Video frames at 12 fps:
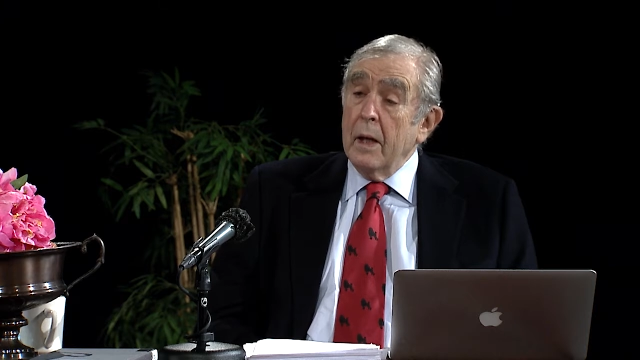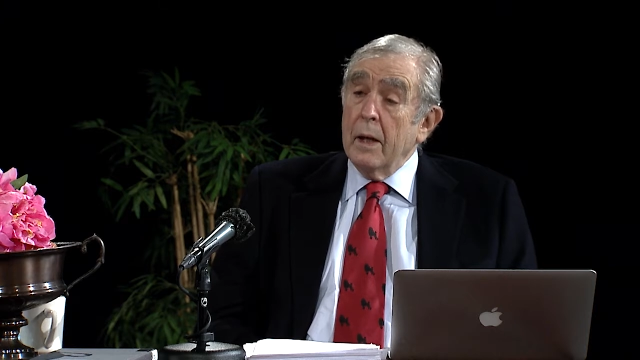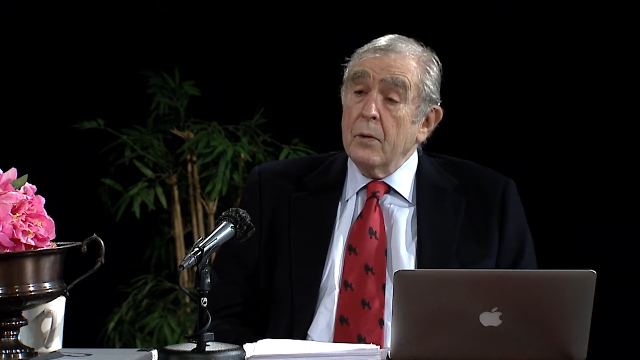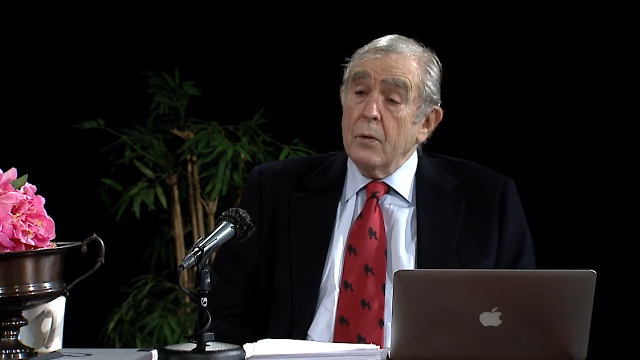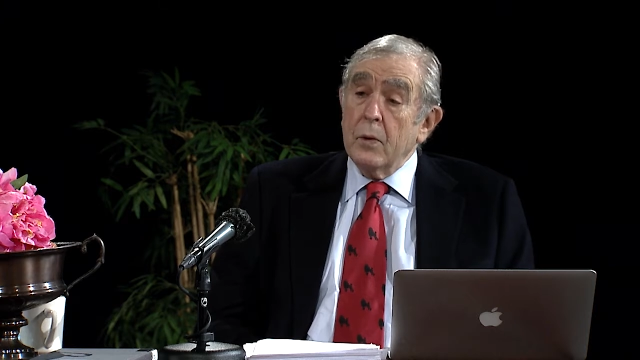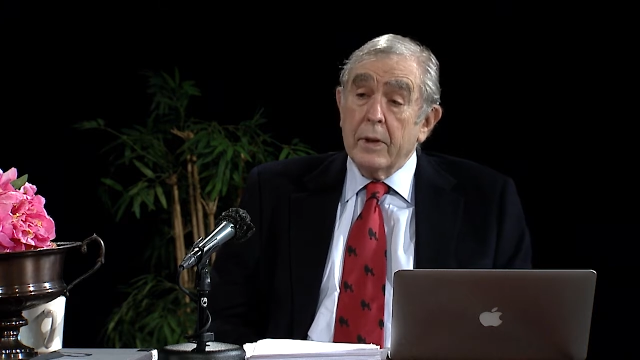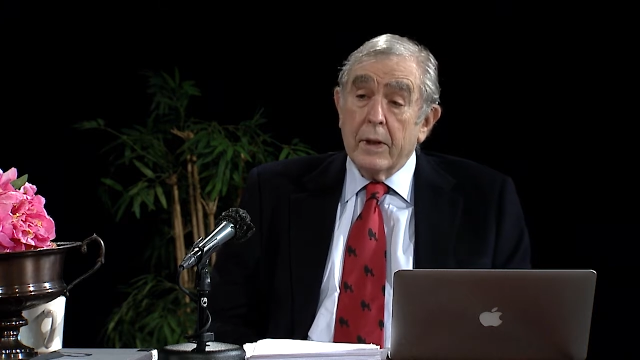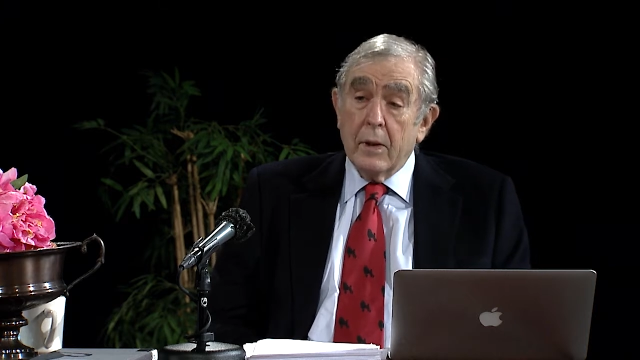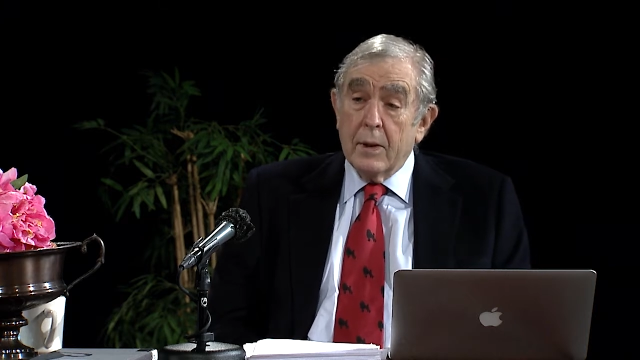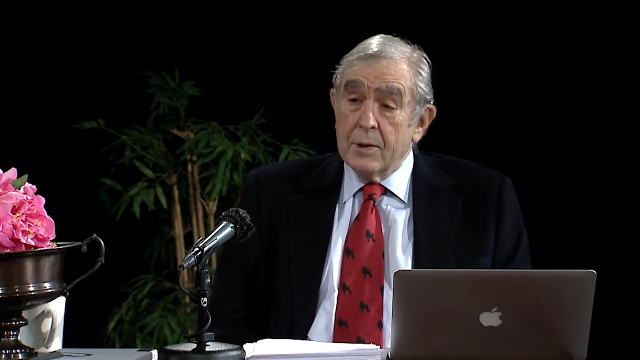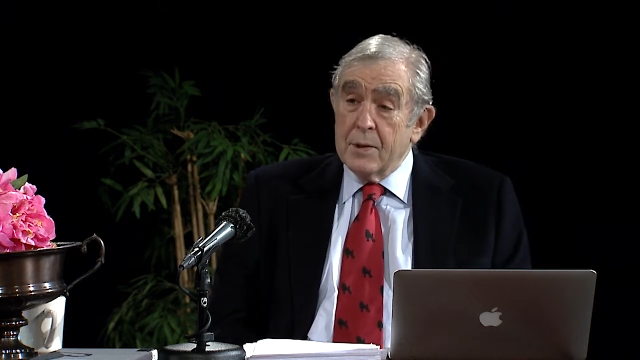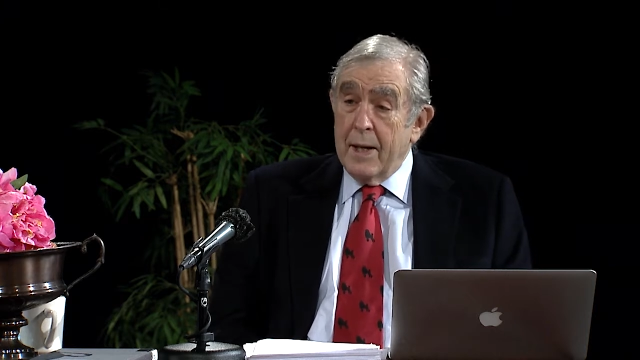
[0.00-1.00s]
And who are they going
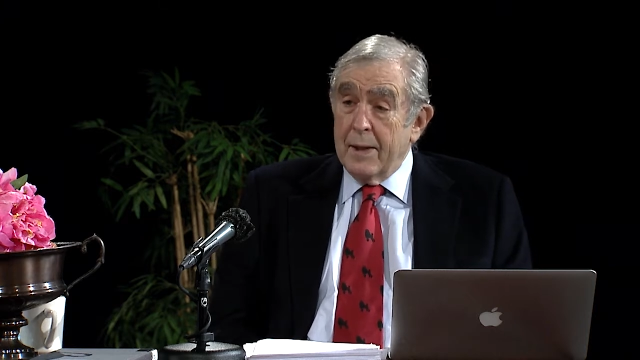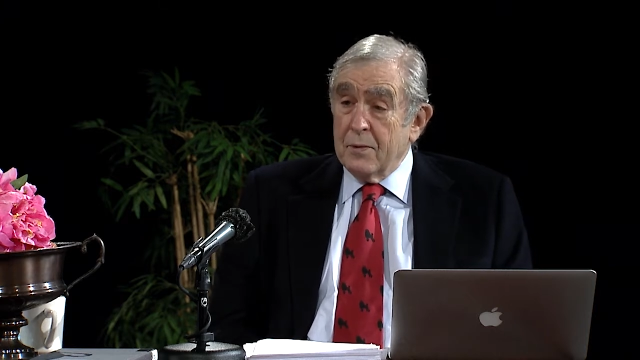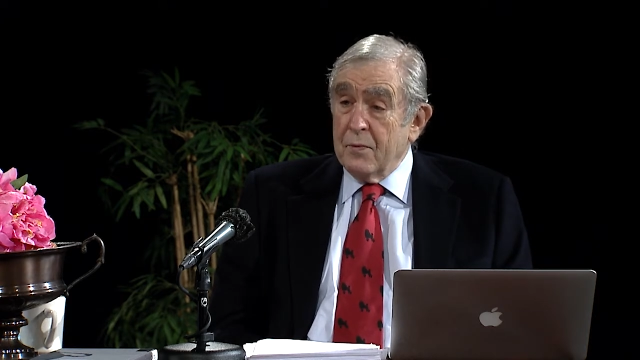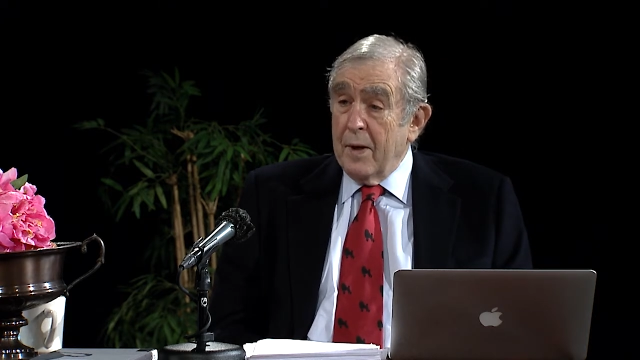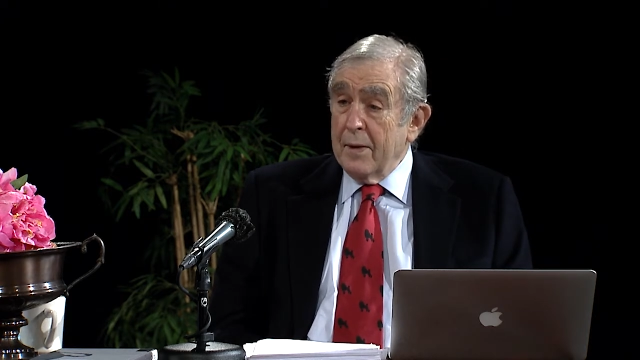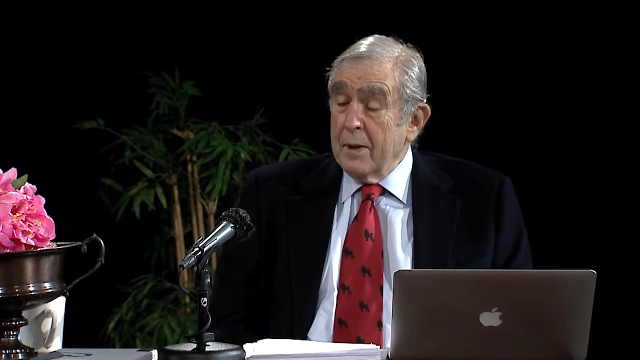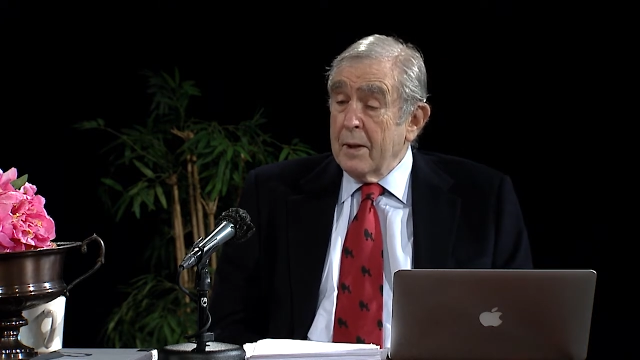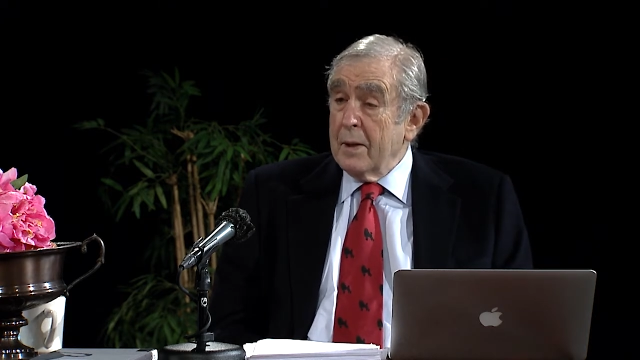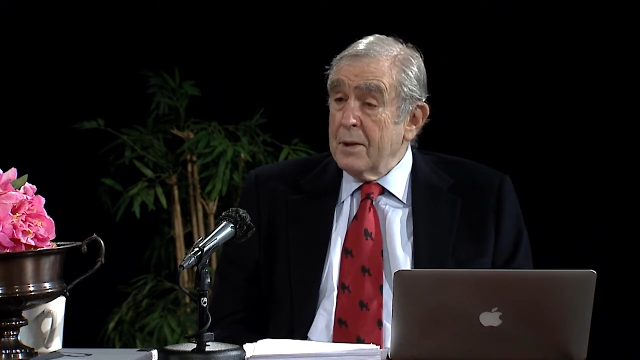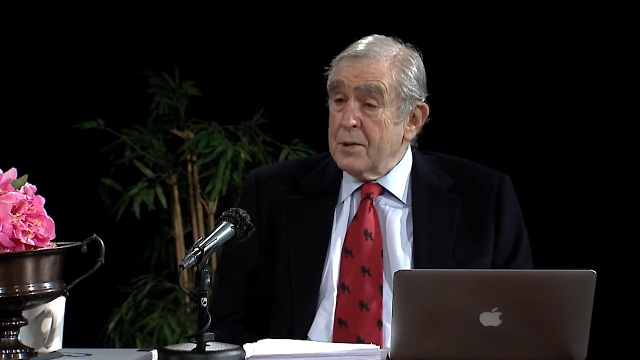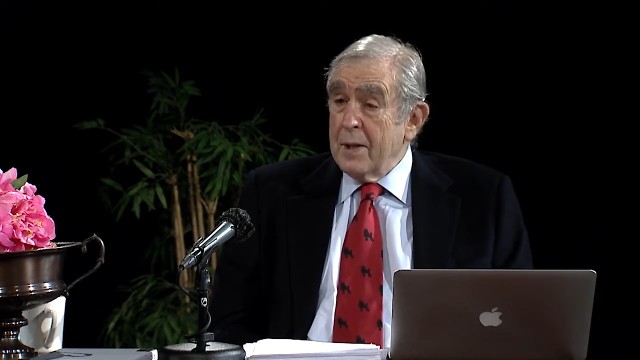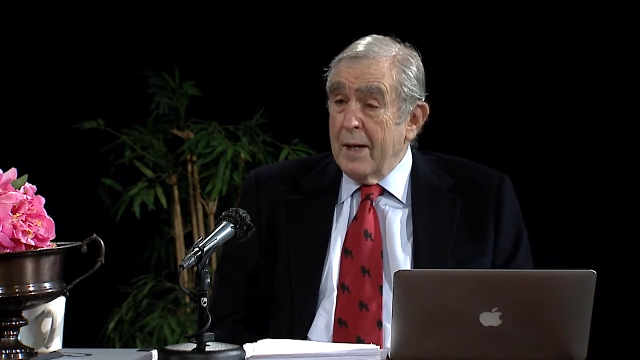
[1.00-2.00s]
to satisfy? They're
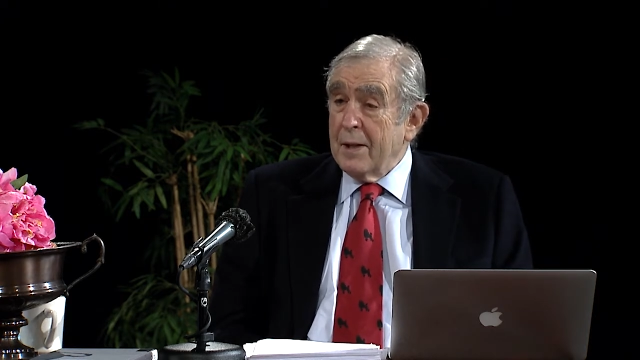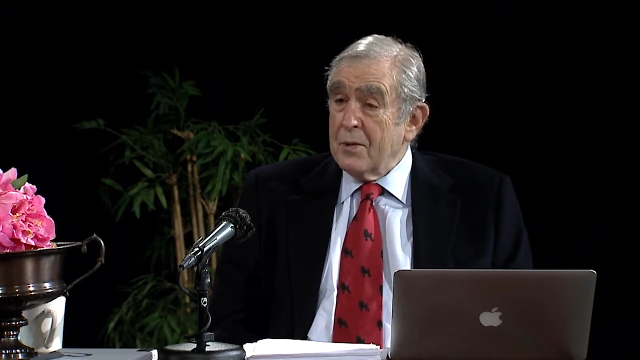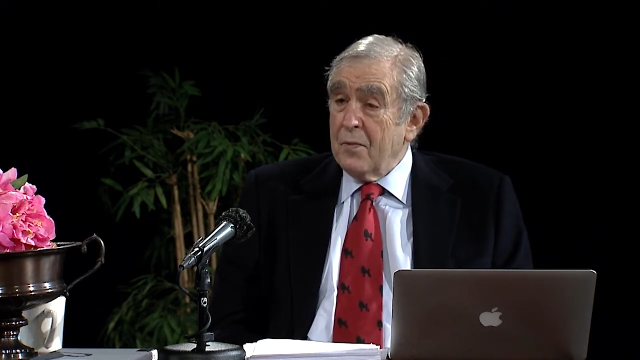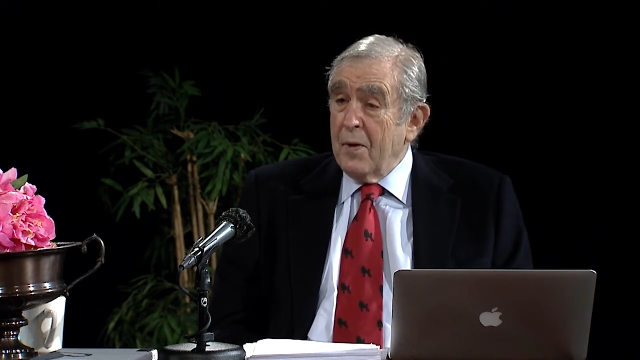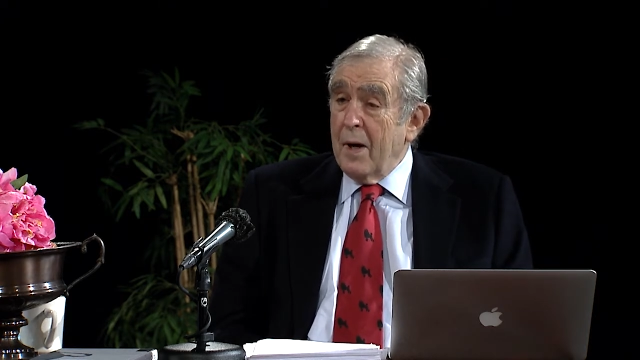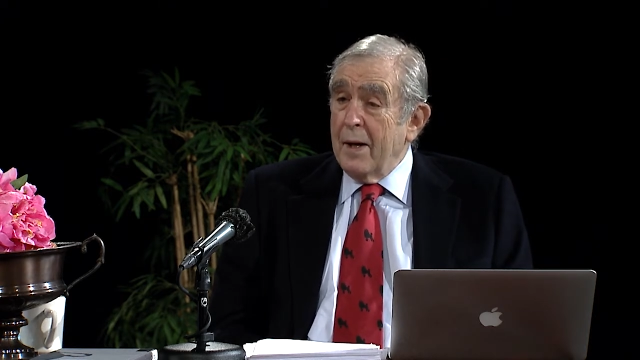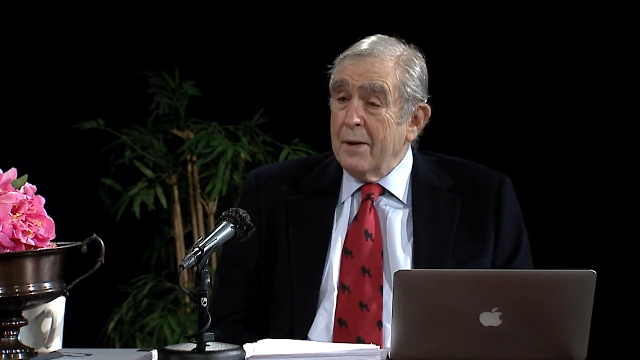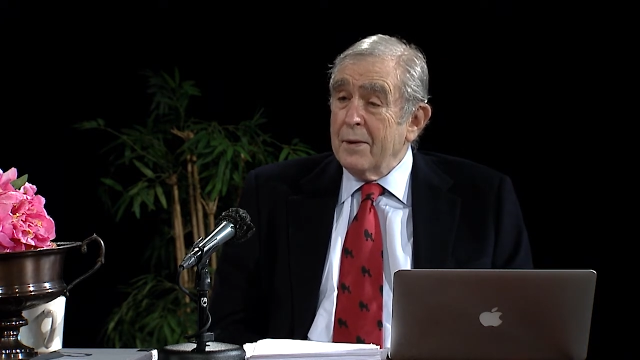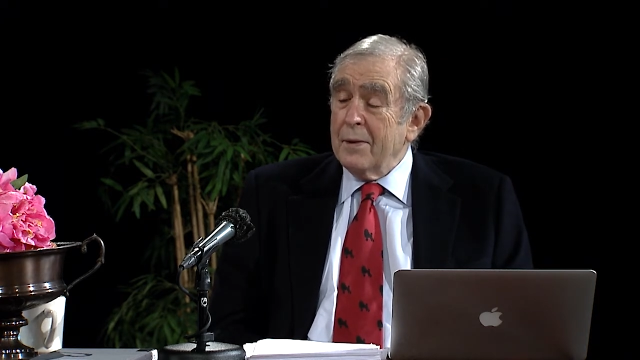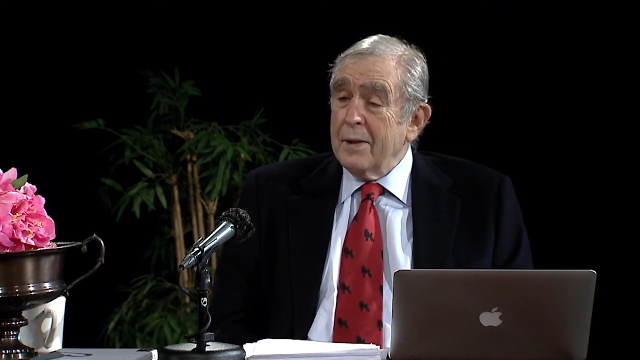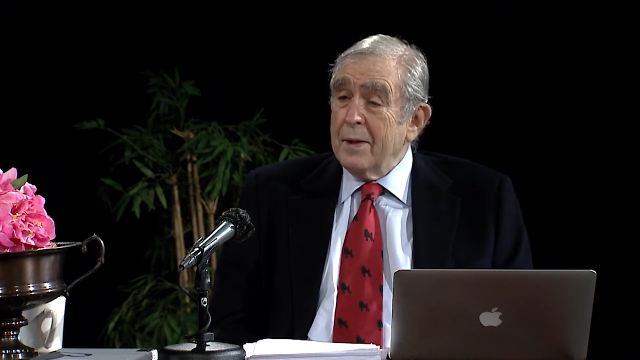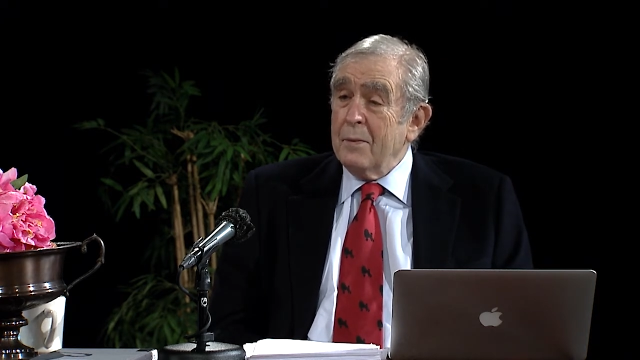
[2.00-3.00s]
going to satisfy
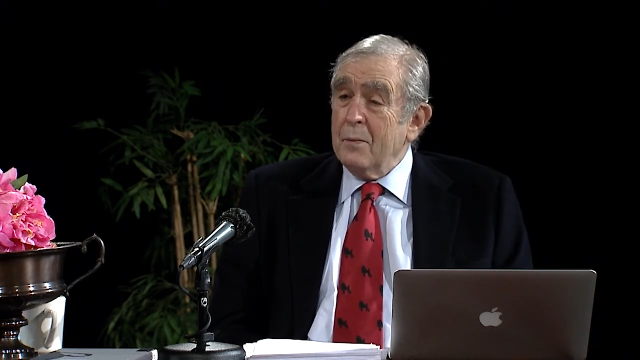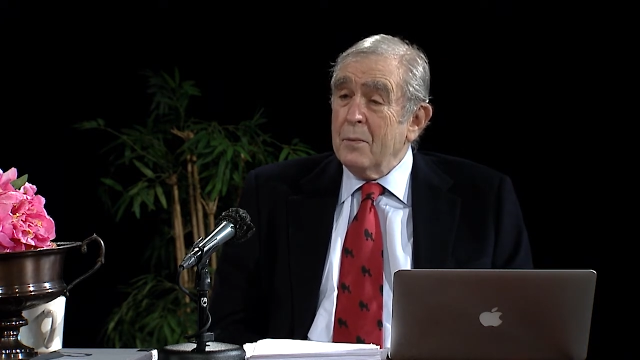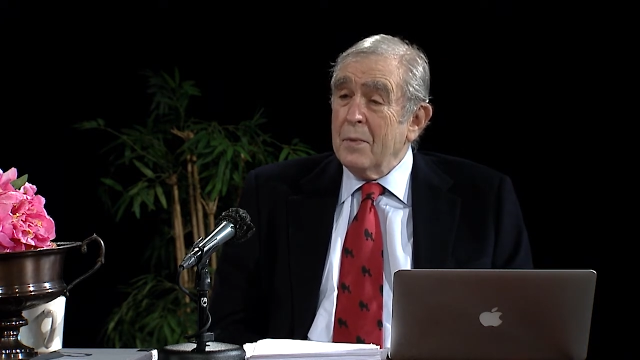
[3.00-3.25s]
the